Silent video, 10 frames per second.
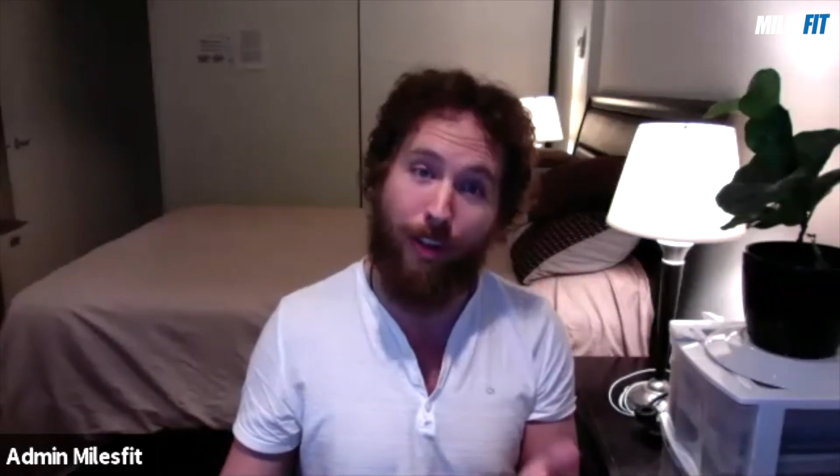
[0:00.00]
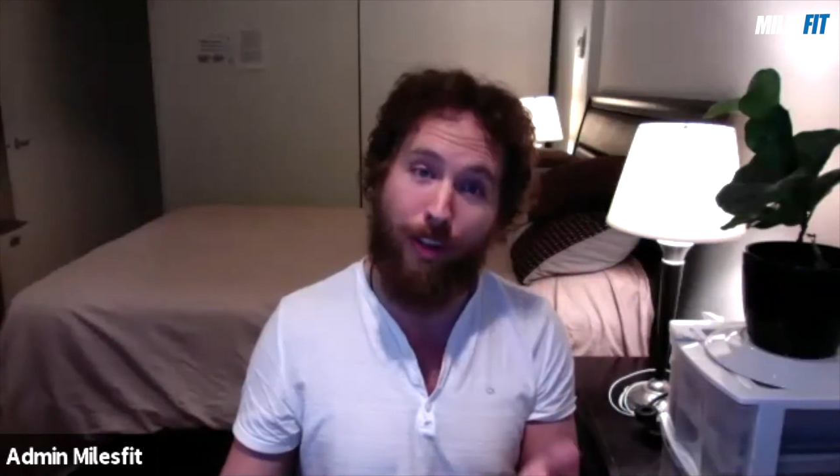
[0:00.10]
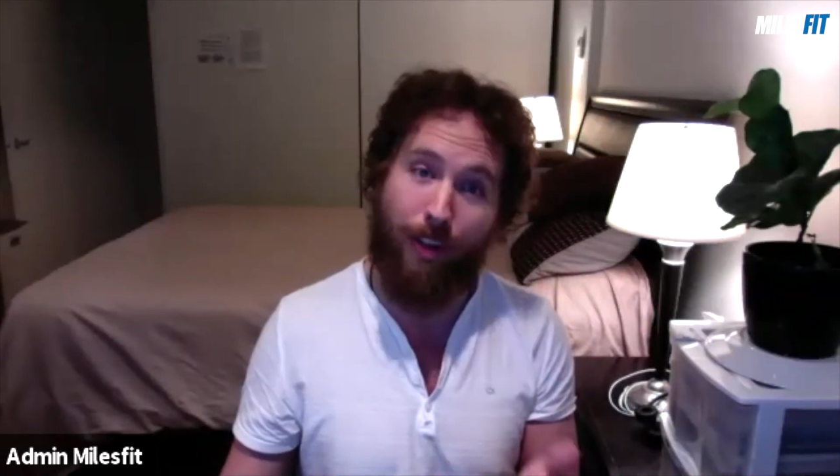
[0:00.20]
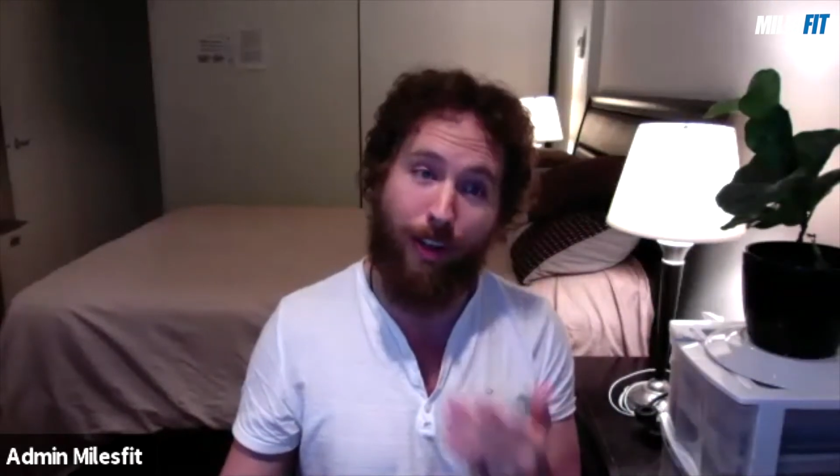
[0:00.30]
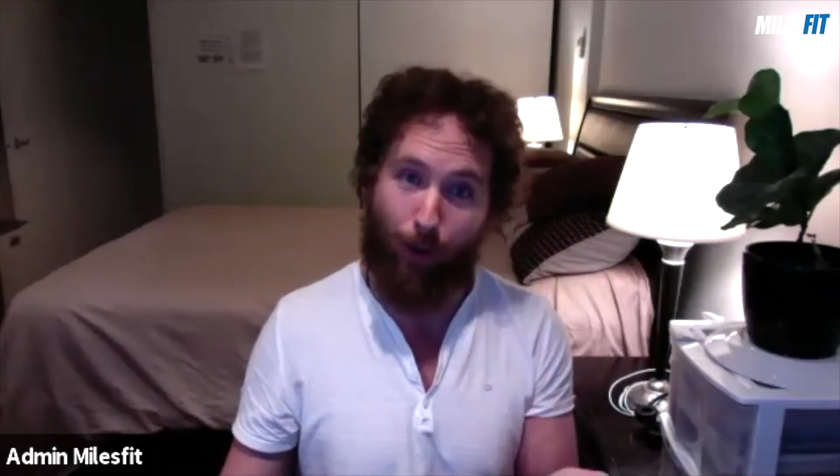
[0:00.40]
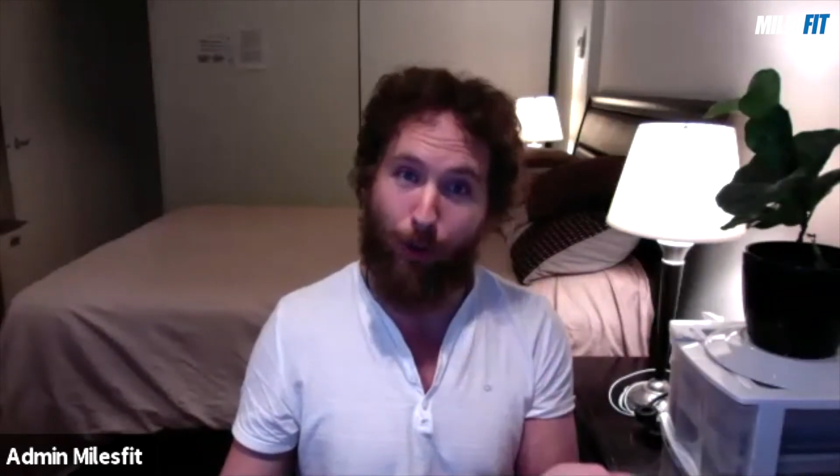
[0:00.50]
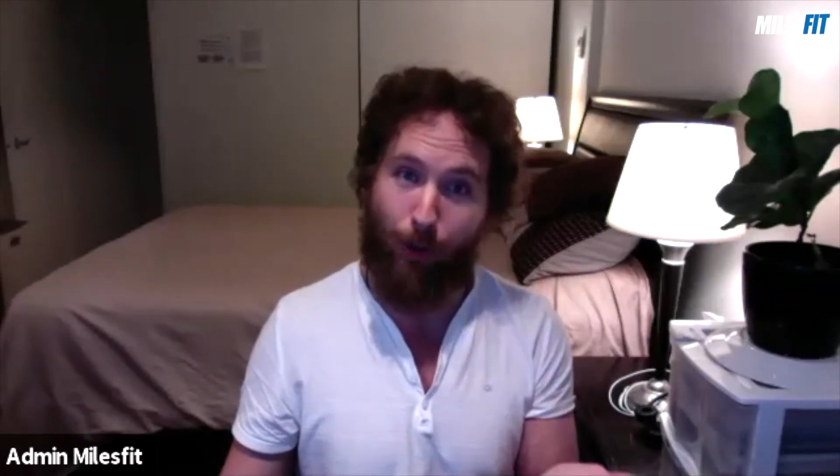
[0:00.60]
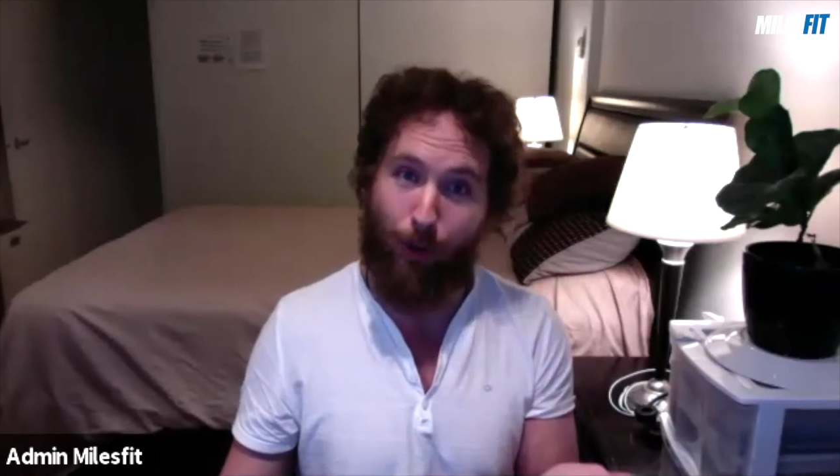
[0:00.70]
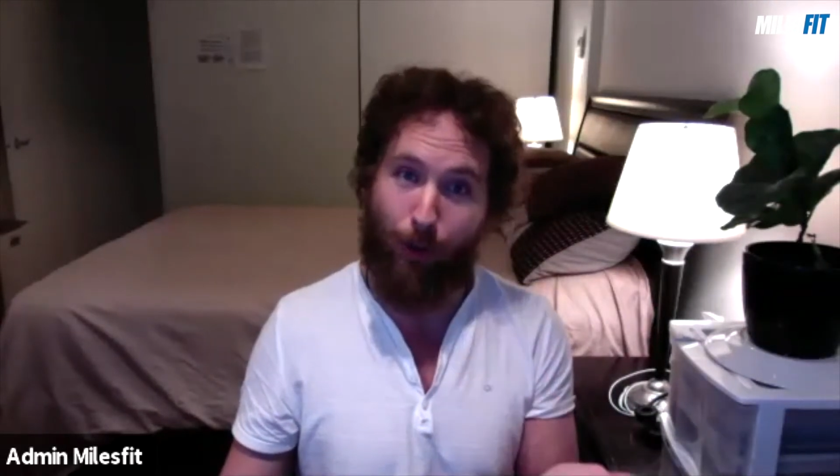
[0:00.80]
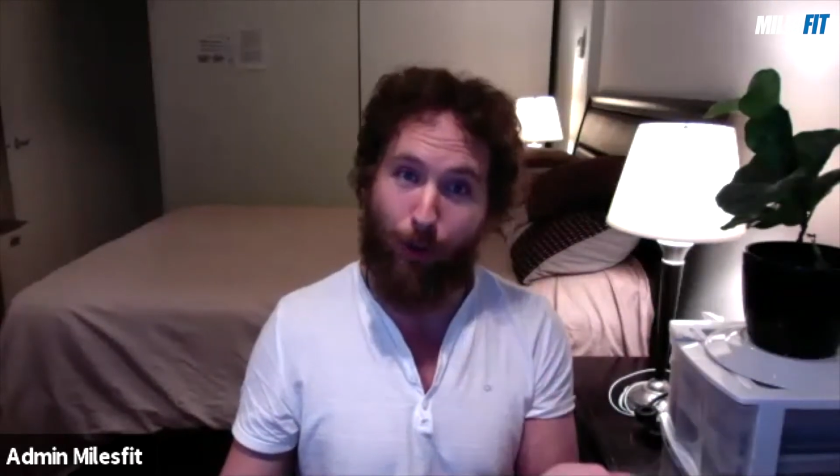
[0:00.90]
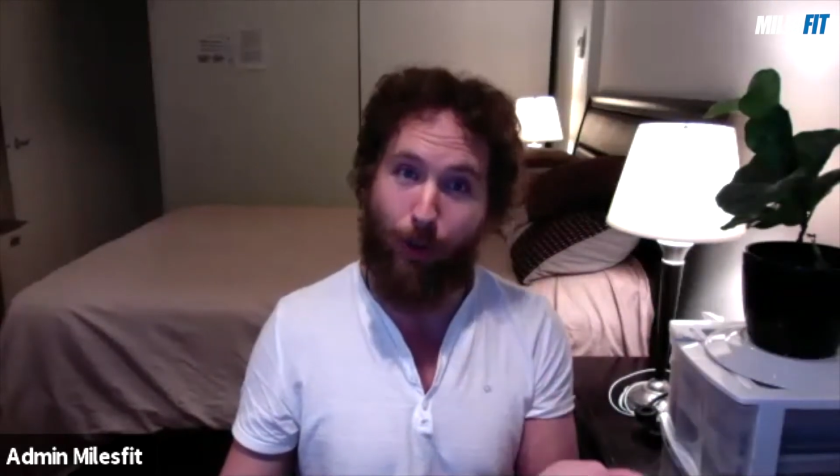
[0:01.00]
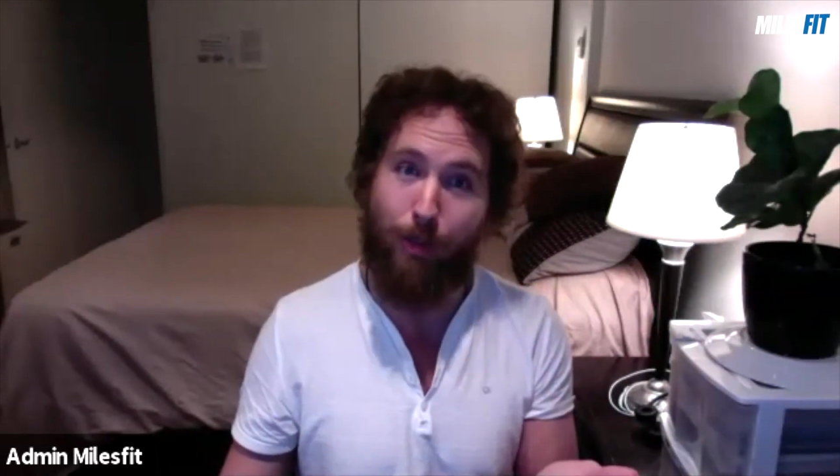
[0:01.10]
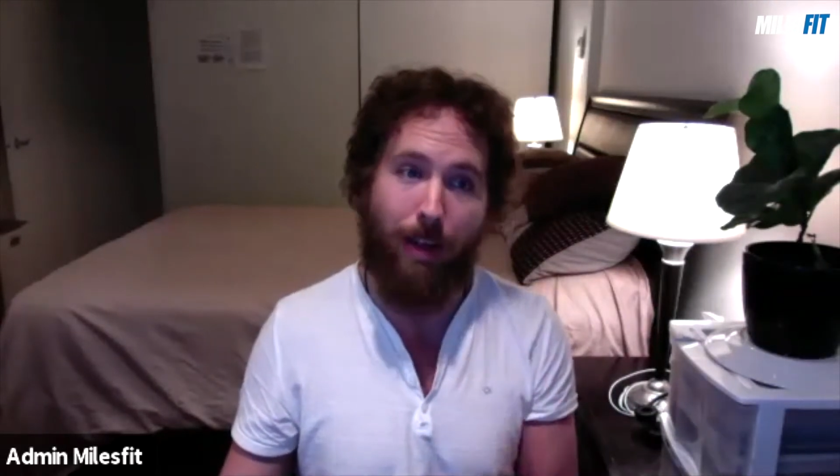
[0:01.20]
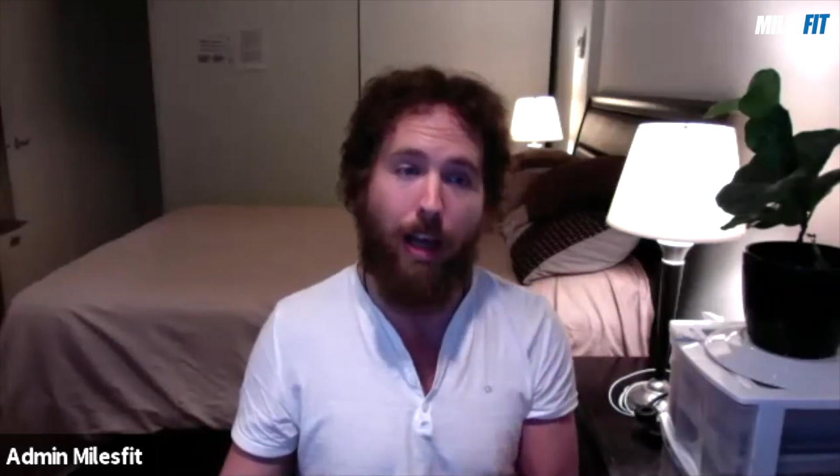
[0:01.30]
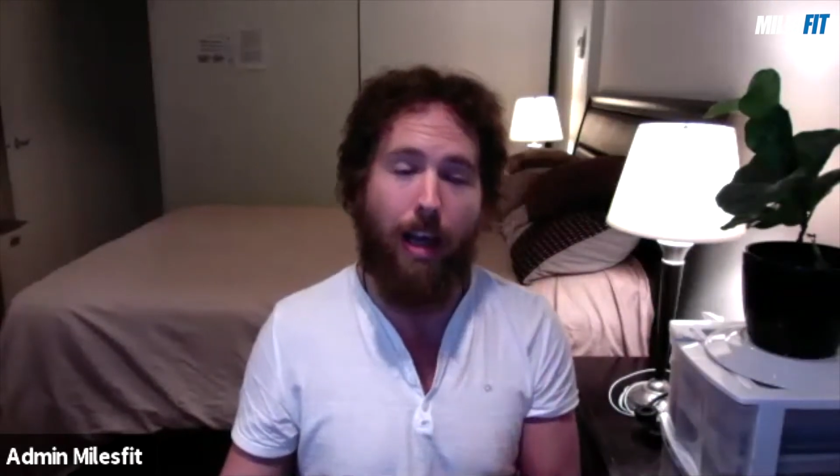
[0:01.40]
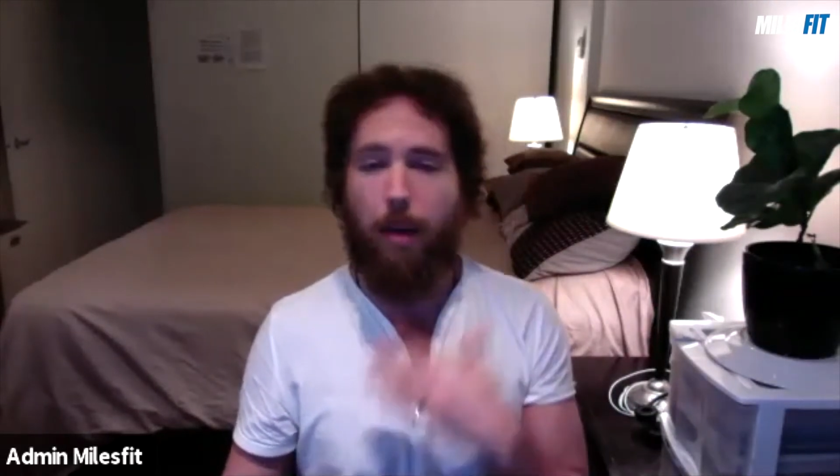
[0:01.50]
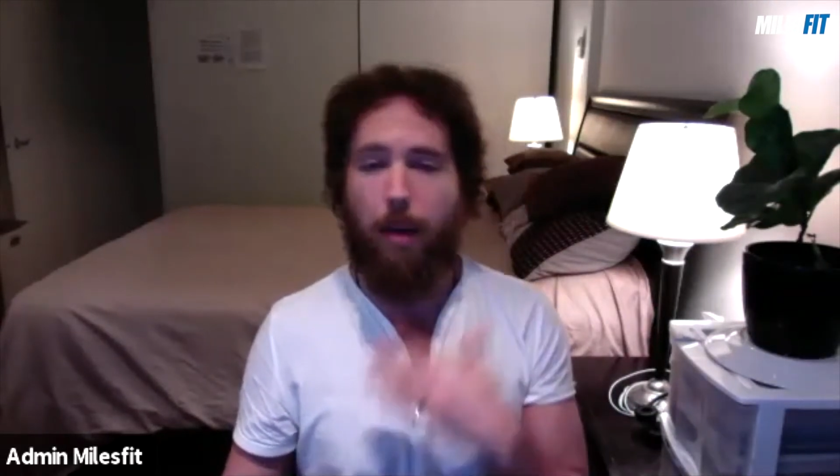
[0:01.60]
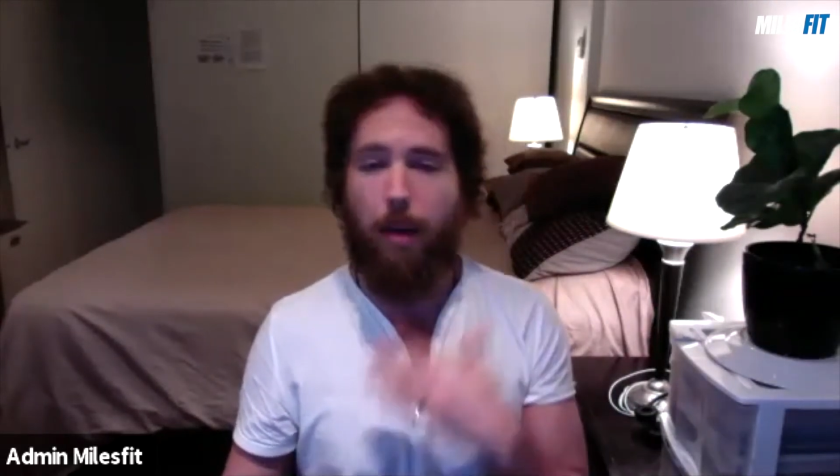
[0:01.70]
often are you consuming it?